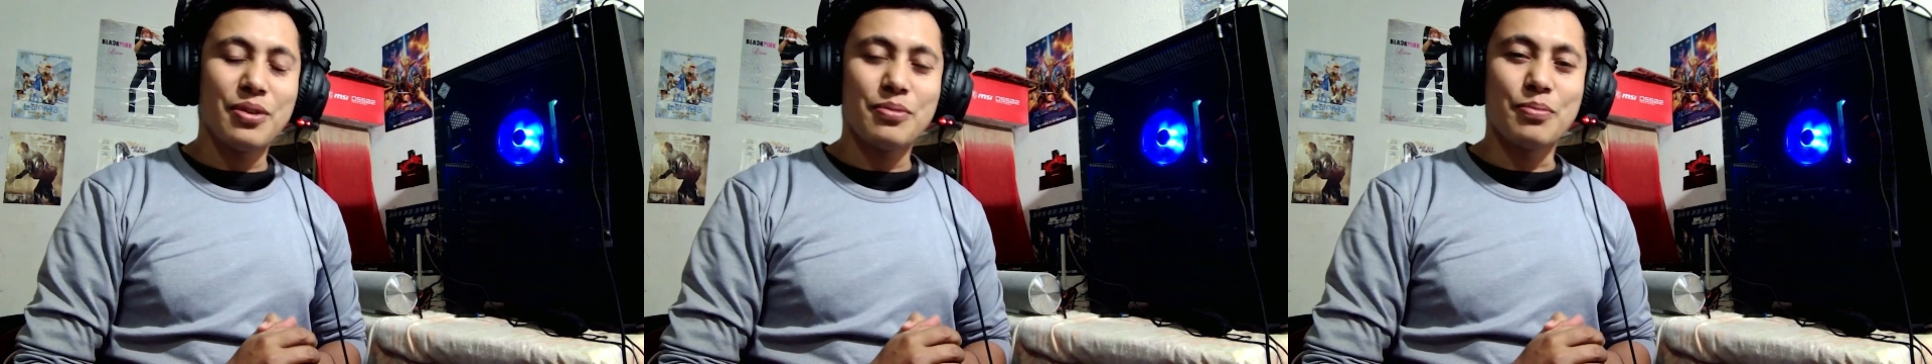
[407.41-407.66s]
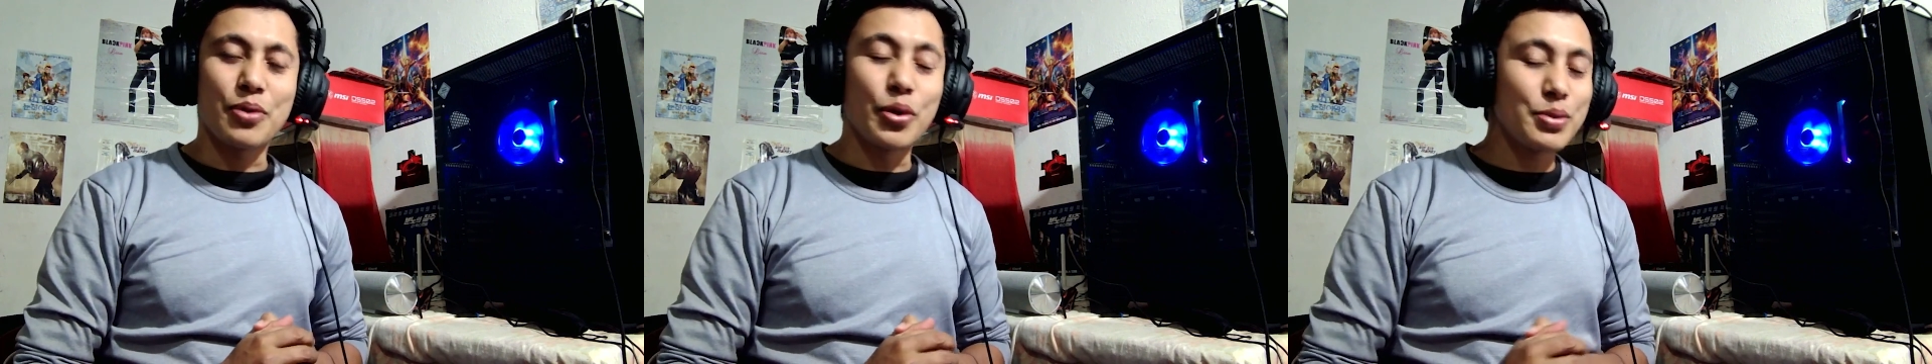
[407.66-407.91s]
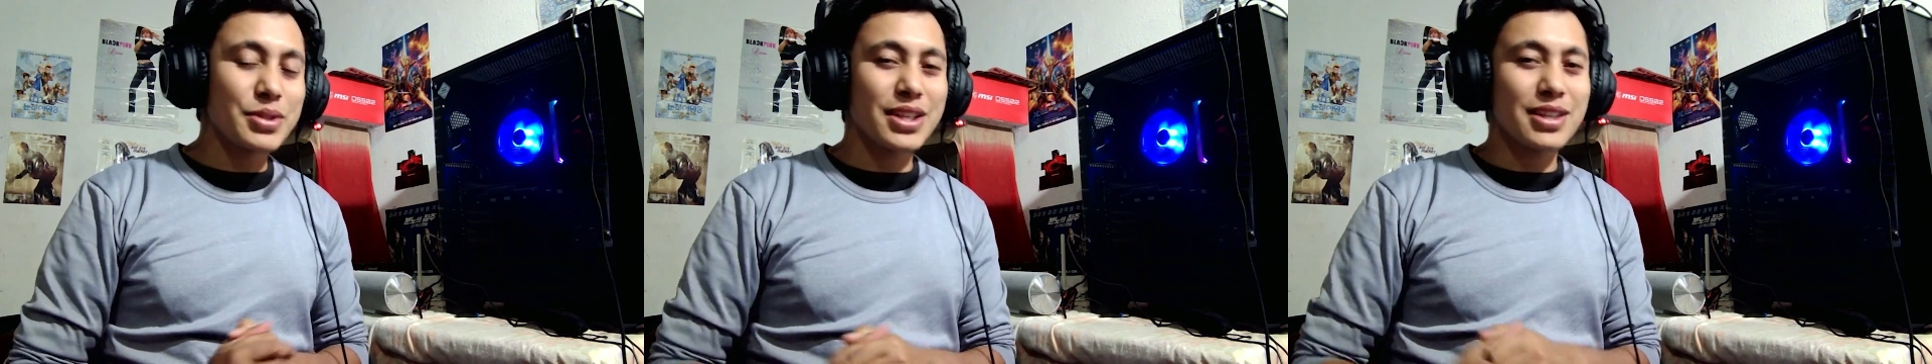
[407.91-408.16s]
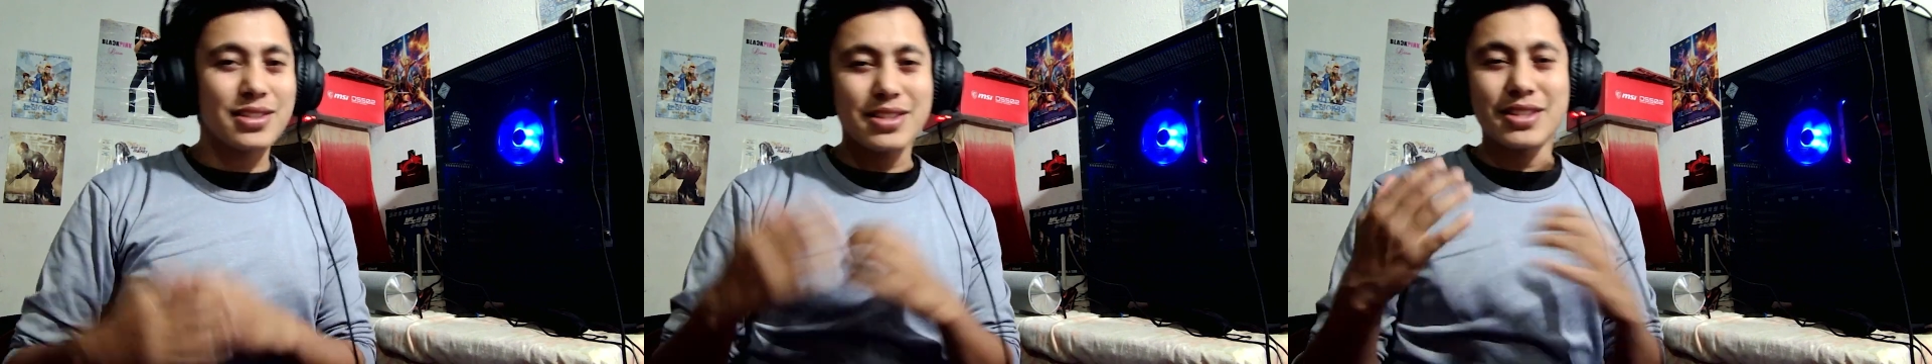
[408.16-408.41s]
producing
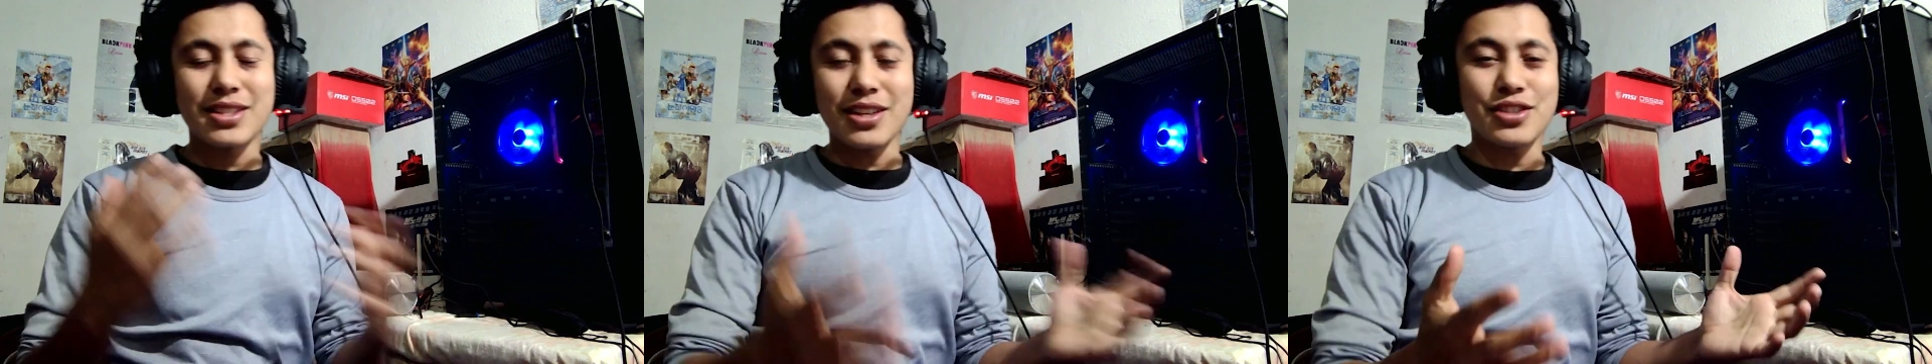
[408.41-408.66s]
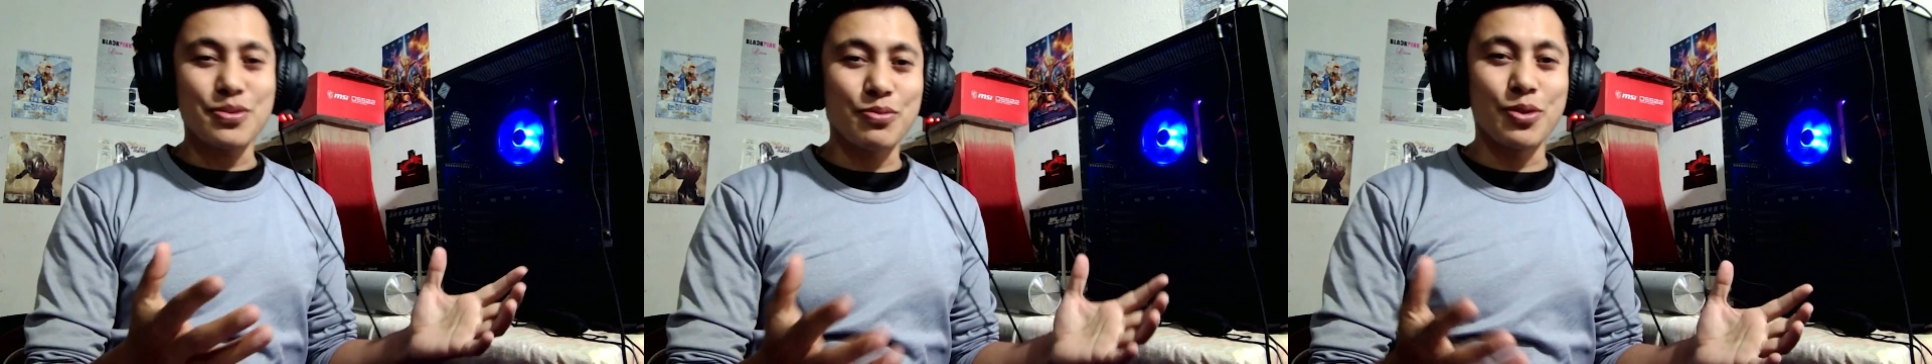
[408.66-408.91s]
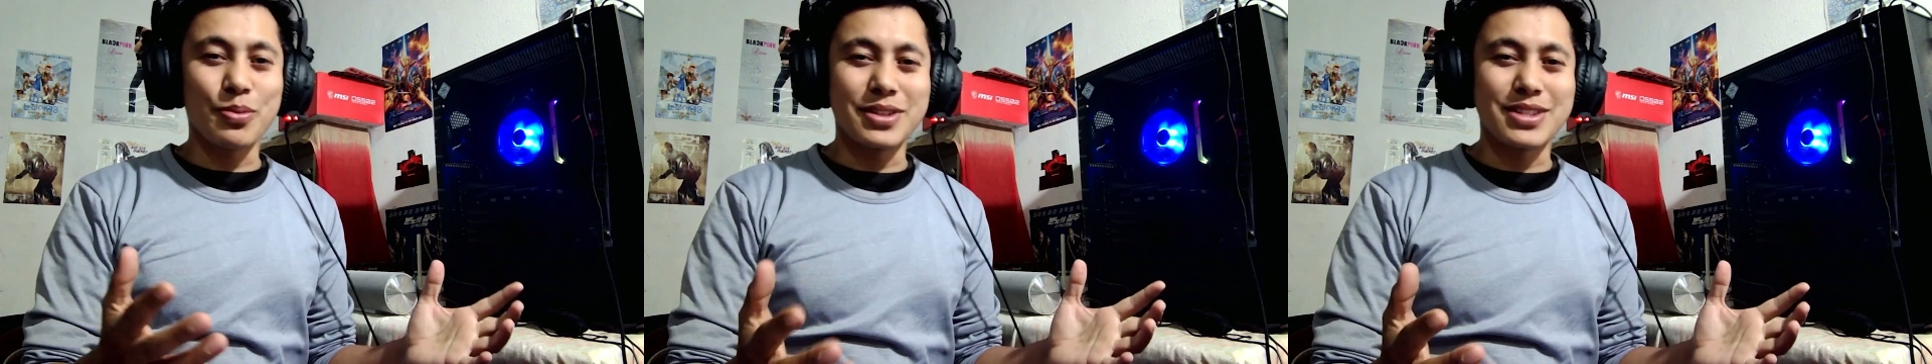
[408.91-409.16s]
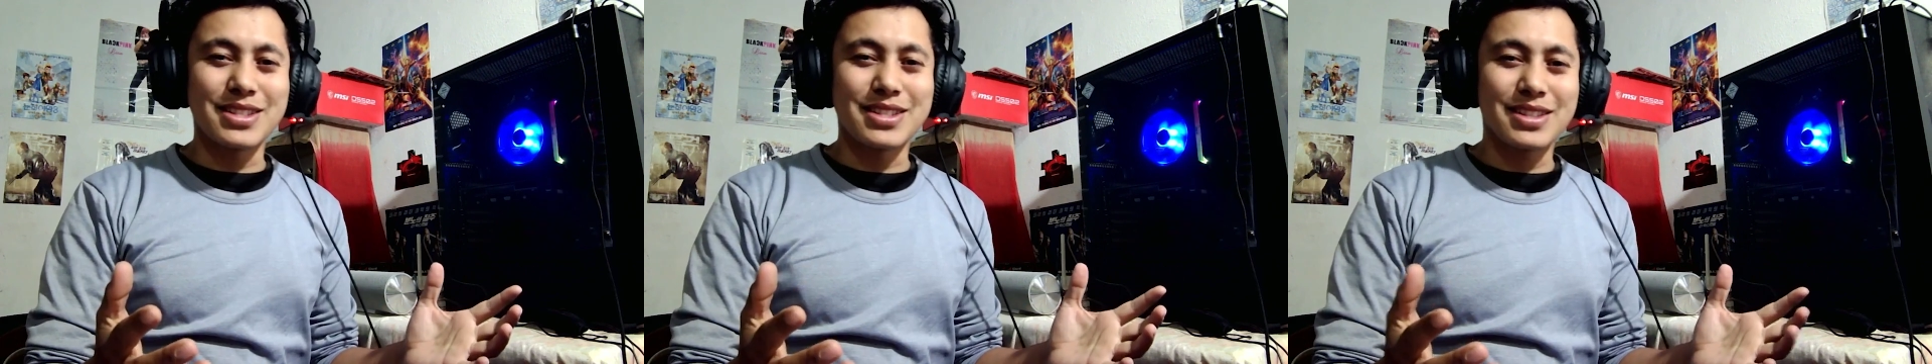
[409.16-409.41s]
such
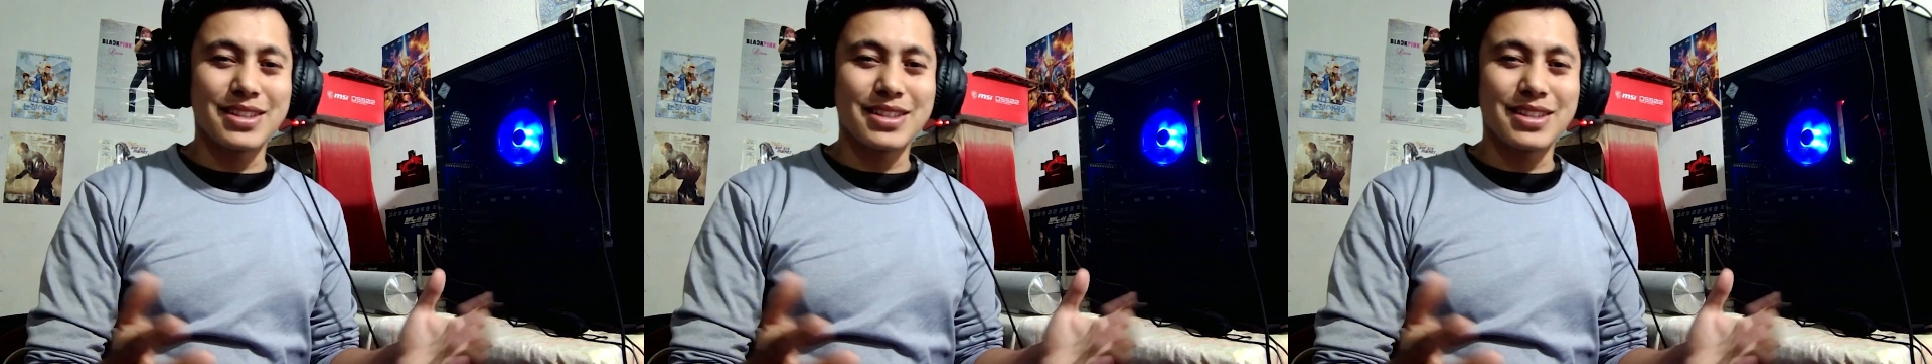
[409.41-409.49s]
movies